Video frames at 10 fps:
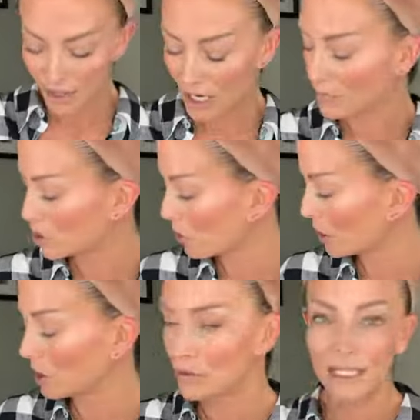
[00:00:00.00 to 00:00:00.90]
that I'm
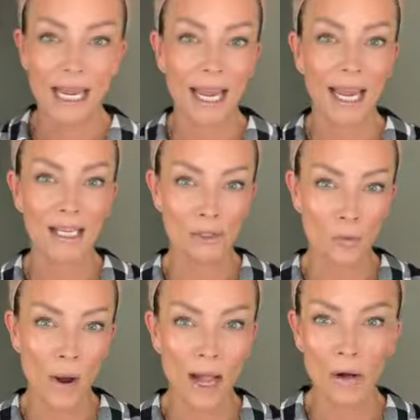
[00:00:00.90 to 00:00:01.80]
showing you today,
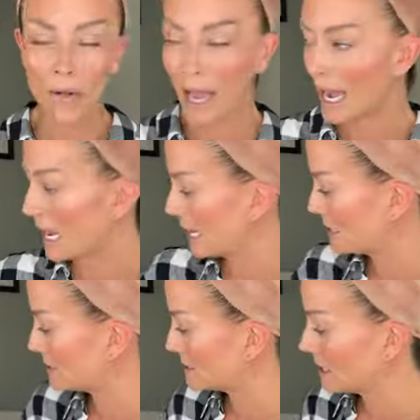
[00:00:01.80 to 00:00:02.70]
as well
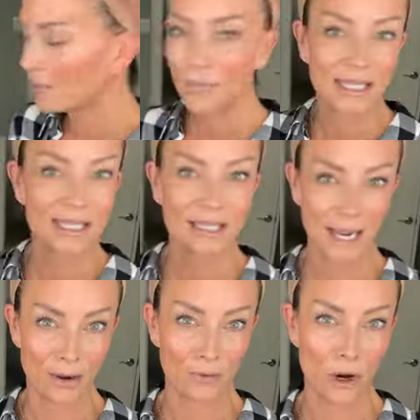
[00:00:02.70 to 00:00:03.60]
as my
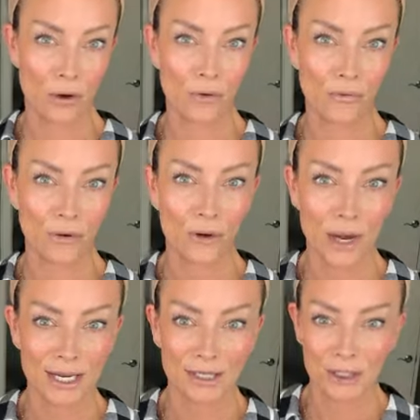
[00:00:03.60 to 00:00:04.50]
discount code for you
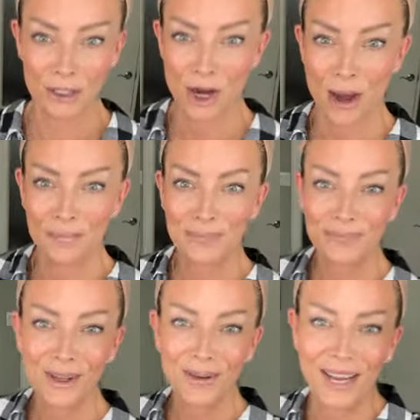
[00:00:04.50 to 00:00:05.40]
guys to shop.
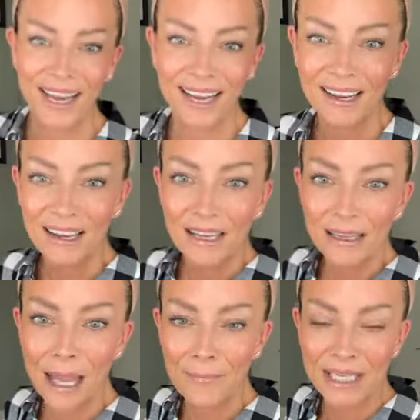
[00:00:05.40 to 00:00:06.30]
Okay,
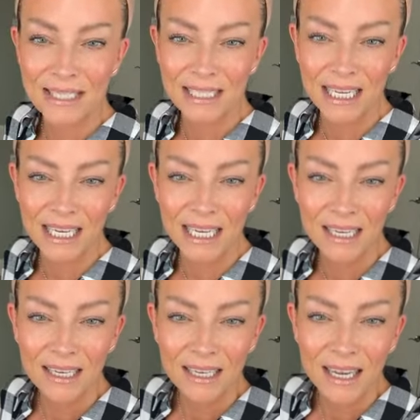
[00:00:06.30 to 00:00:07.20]
let me
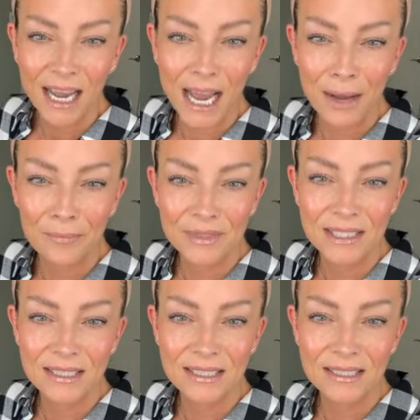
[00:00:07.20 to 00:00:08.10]
see.
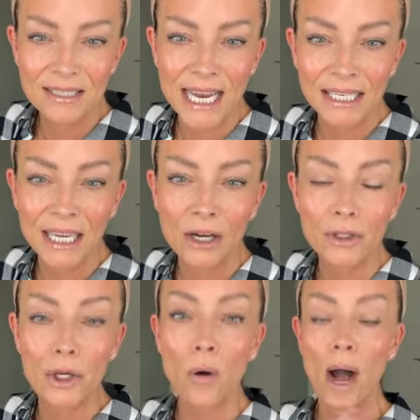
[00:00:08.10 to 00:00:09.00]
Um,
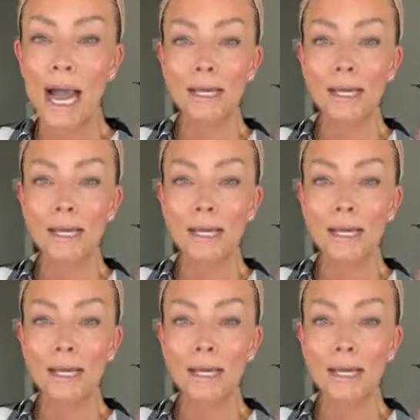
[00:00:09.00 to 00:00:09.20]
Danielle, so